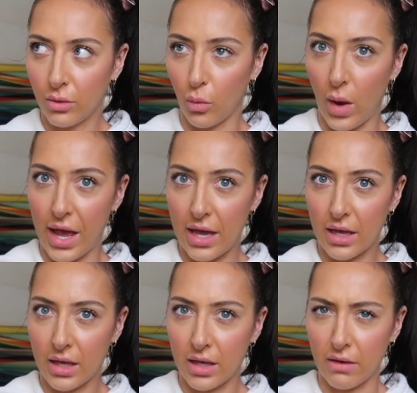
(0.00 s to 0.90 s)

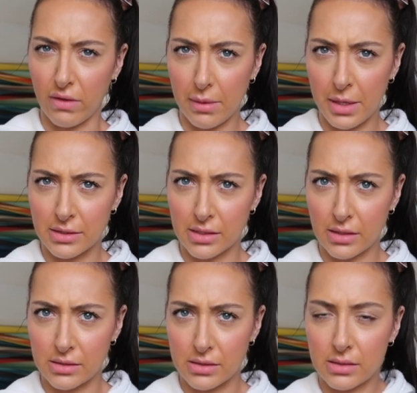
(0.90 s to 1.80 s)
way, if that makes
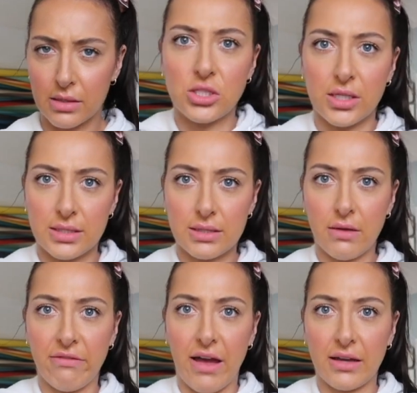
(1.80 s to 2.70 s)
sense. Just
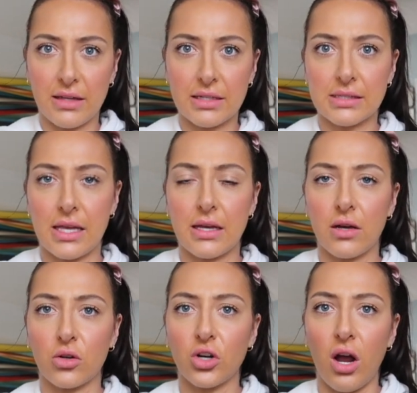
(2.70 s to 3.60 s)
the fact that it's like
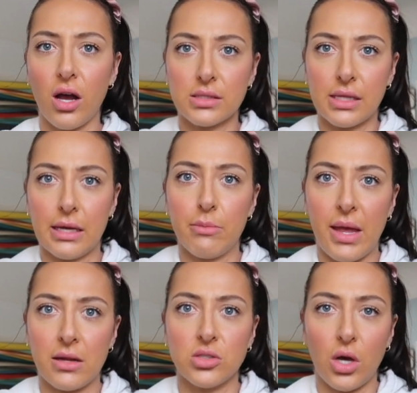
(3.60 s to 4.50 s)
a cross, like a
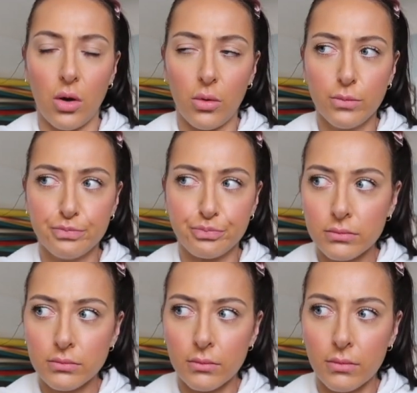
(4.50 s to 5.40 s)
bandeau,
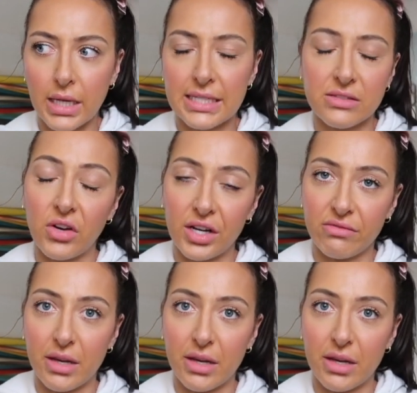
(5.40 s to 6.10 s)
is very